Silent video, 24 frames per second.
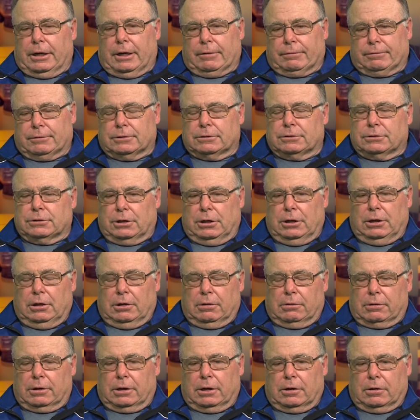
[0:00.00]
half the ski
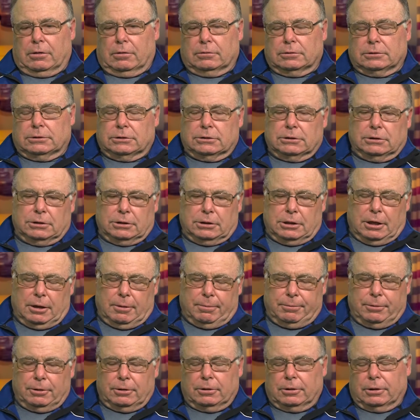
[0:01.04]
area was in
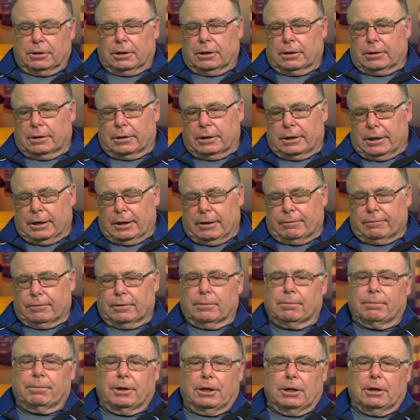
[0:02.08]
Temple, the other half in
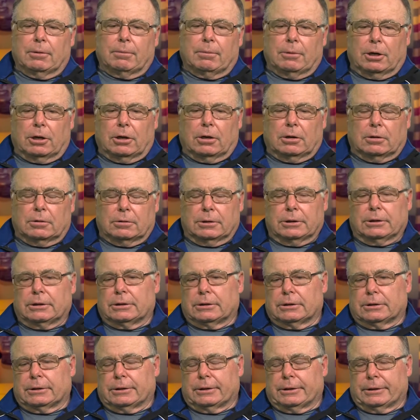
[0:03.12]
Peterborough, and